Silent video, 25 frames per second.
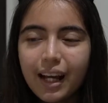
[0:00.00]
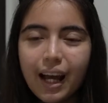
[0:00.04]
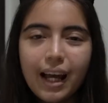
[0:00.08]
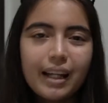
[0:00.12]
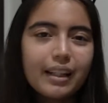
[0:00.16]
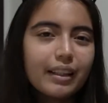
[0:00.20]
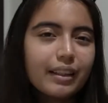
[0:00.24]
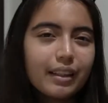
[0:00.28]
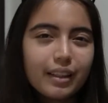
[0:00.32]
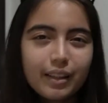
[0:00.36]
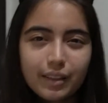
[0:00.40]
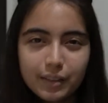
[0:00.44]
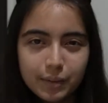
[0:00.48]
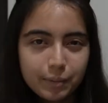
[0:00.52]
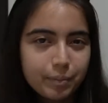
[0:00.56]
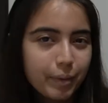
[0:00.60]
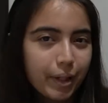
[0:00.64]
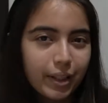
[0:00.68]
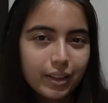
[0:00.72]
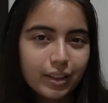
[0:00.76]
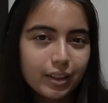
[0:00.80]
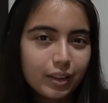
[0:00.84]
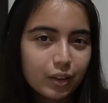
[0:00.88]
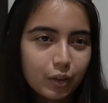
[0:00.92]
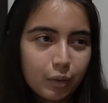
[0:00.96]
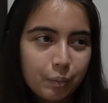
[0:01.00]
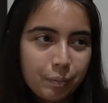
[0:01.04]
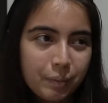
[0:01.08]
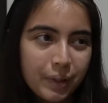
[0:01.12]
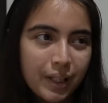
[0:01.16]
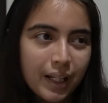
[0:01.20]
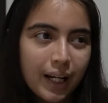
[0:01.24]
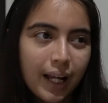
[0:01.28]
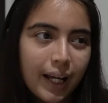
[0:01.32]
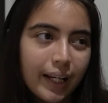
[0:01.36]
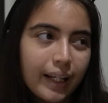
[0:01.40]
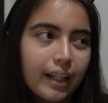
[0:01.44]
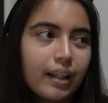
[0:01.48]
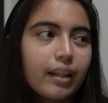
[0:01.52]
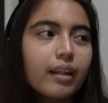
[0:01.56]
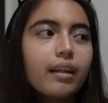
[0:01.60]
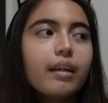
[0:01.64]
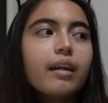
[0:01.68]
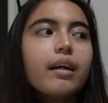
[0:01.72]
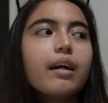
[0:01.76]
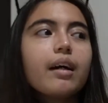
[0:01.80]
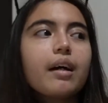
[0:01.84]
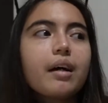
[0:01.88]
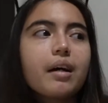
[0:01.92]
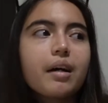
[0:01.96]
I didn't expect it to be like
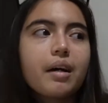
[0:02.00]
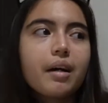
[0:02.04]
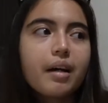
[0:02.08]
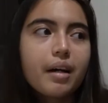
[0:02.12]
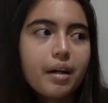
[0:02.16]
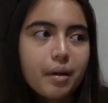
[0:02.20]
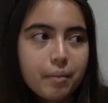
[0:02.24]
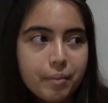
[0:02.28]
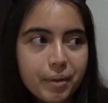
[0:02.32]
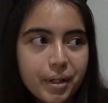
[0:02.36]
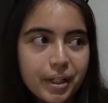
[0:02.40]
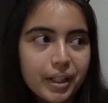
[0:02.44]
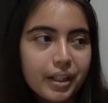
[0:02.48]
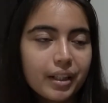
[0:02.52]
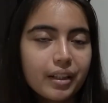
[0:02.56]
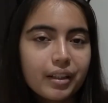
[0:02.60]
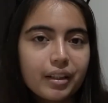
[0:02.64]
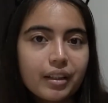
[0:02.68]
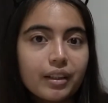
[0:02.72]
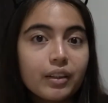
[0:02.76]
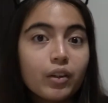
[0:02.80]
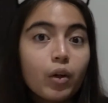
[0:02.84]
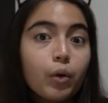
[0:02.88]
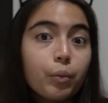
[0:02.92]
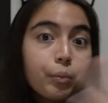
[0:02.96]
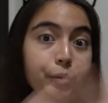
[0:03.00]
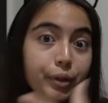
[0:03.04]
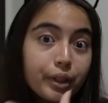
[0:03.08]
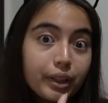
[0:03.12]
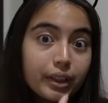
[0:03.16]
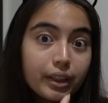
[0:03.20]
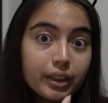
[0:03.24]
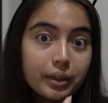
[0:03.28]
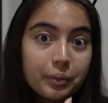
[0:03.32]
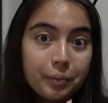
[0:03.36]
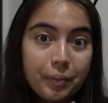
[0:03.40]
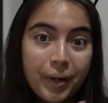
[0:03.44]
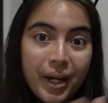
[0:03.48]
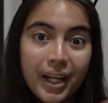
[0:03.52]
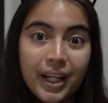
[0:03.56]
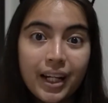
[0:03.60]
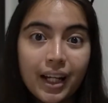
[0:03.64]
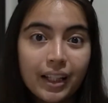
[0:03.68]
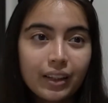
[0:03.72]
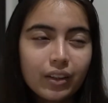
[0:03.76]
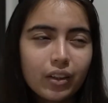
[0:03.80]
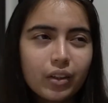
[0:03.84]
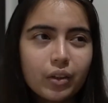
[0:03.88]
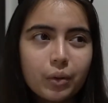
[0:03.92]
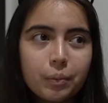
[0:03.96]
American or British band. I
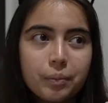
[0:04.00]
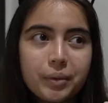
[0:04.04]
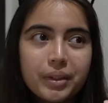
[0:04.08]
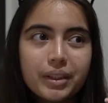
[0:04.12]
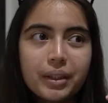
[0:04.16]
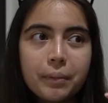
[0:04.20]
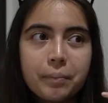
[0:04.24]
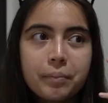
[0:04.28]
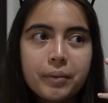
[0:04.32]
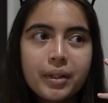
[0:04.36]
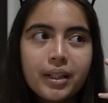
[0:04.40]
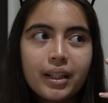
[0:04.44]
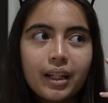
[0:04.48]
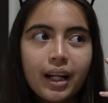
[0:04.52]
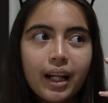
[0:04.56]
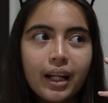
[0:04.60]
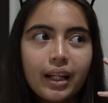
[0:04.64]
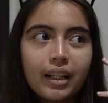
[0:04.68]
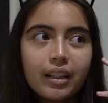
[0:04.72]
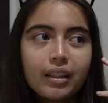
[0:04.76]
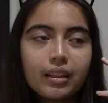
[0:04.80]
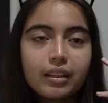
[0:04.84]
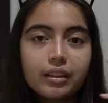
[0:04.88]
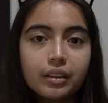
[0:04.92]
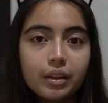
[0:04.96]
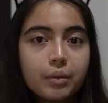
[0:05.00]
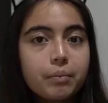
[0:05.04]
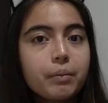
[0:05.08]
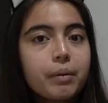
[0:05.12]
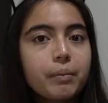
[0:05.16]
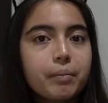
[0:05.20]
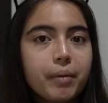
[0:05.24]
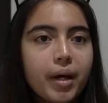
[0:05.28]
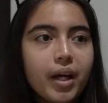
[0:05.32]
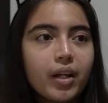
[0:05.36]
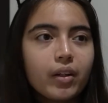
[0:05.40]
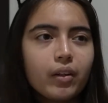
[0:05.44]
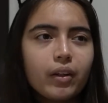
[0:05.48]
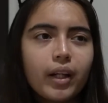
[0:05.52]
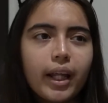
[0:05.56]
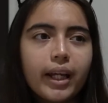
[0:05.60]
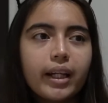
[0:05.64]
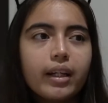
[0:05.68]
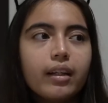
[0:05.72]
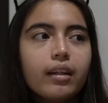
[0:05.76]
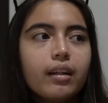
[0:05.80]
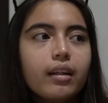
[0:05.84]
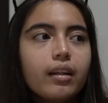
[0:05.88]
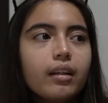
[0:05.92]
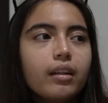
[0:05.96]
thought it would be something like a German band or like,
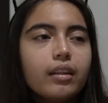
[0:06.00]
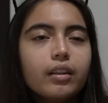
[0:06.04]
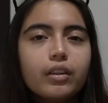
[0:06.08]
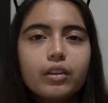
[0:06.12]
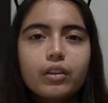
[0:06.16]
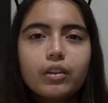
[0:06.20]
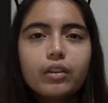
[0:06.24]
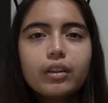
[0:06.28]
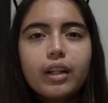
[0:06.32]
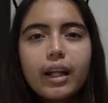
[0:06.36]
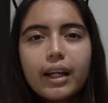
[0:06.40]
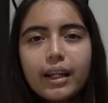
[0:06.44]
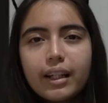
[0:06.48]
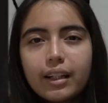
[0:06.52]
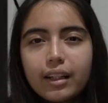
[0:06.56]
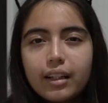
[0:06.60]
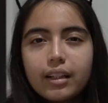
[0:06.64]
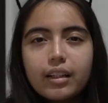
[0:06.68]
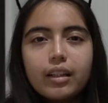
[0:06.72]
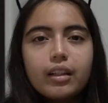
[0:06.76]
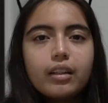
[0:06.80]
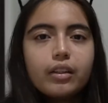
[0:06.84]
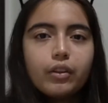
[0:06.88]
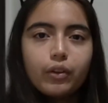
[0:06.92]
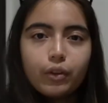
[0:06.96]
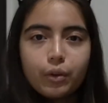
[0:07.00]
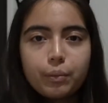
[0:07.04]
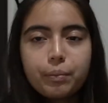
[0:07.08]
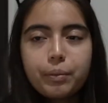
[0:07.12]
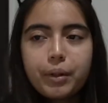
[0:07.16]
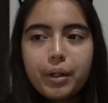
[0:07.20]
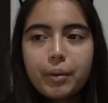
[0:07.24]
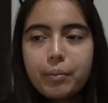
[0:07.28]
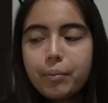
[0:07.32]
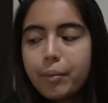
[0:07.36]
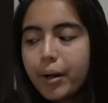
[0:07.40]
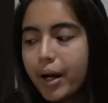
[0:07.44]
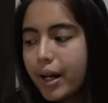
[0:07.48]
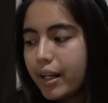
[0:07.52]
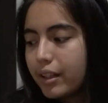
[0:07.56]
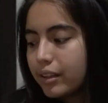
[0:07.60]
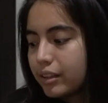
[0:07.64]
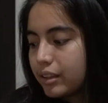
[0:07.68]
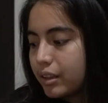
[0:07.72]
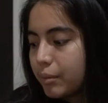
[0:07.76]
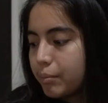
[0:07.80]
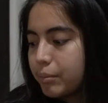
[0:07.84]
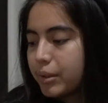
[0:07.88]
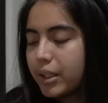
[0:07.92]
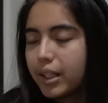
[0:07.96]
you know, like a European band or
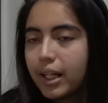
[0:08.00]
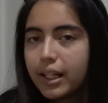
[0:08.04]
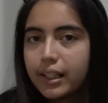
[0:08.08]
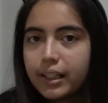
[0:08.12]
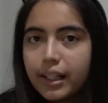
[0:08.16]
something like